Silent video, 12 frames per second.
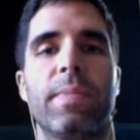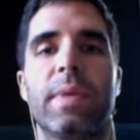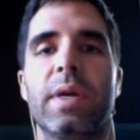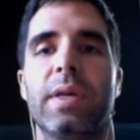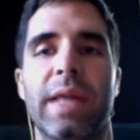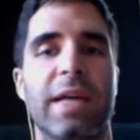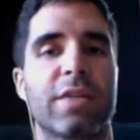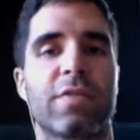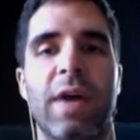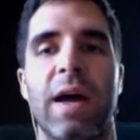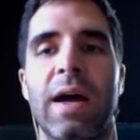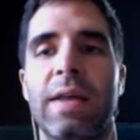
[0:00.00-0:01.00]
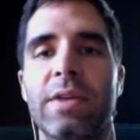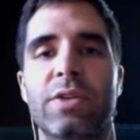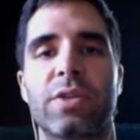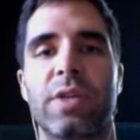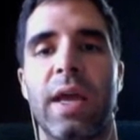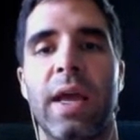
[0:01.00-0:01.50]
that's fine.
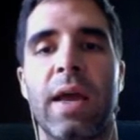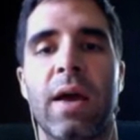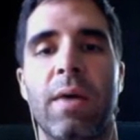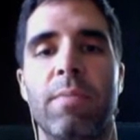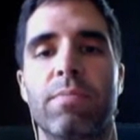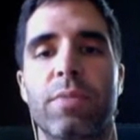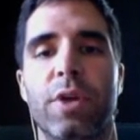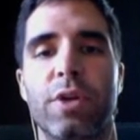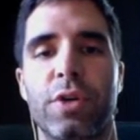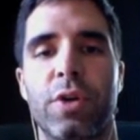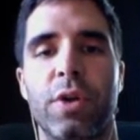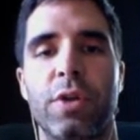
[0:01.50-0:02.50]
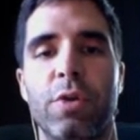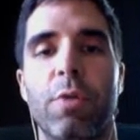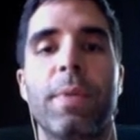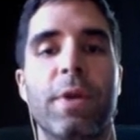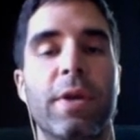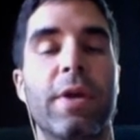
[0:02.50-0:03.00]
That's because
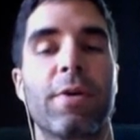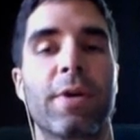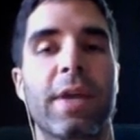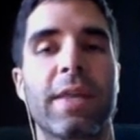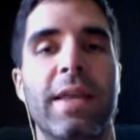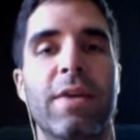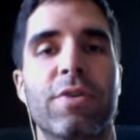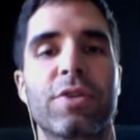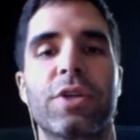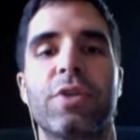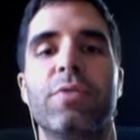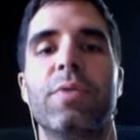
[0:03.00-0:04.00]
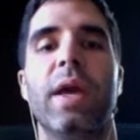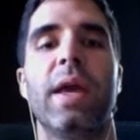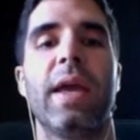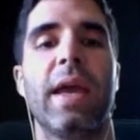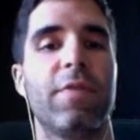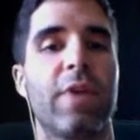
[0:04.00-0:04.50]
you'll get there soon.
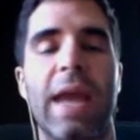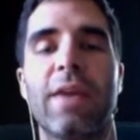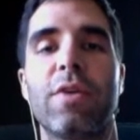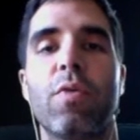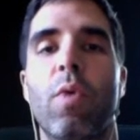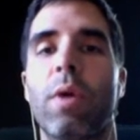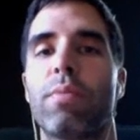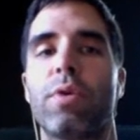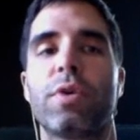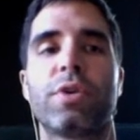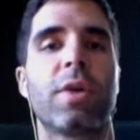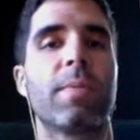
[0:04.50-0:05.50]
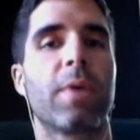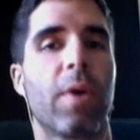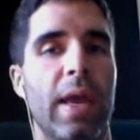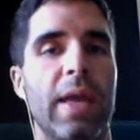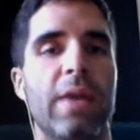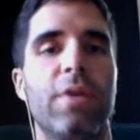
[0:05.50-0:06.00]
If you can't do one push-up, go
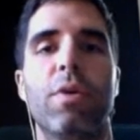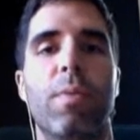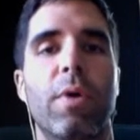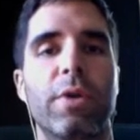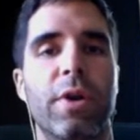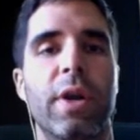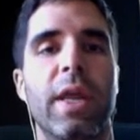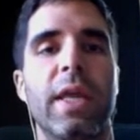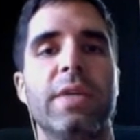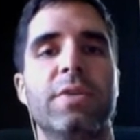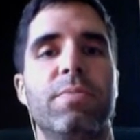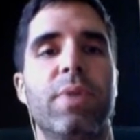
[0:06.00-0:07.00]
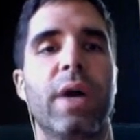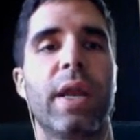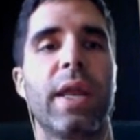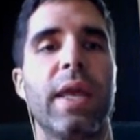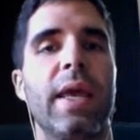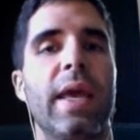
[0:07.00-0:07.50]
ahead and do them on your knees.
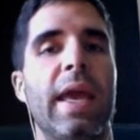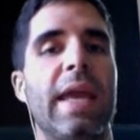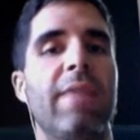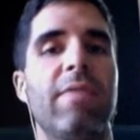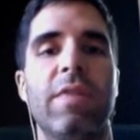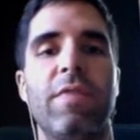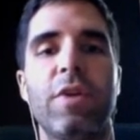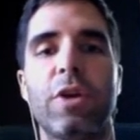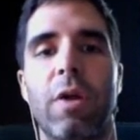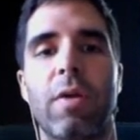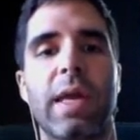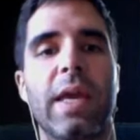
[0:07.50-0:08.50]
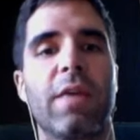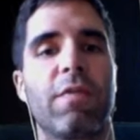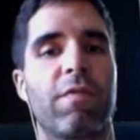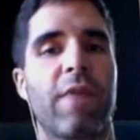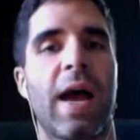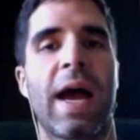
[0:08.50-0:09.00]
But even if you can only get
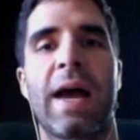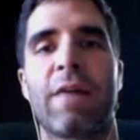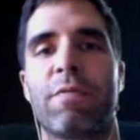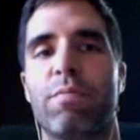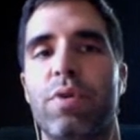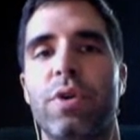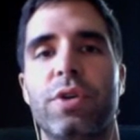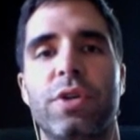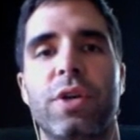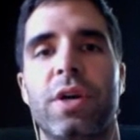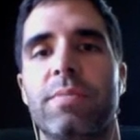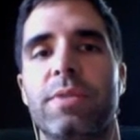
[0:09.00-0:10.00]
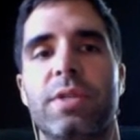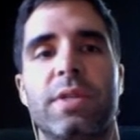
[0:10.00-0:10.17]
5 push-ups,